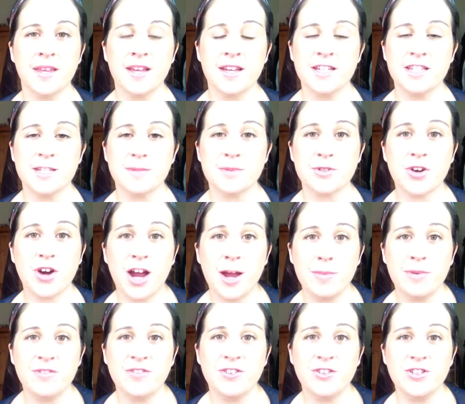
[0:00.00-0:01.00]

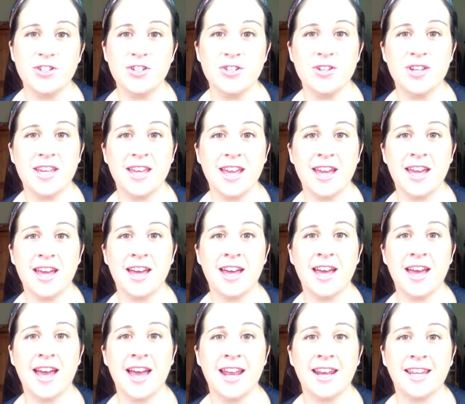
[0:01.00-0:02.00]
subscribe if you're new
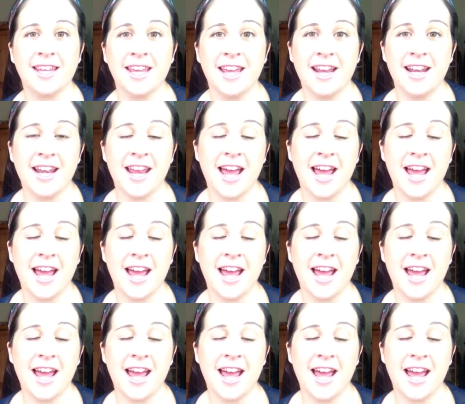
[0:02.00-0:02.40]
here. And again,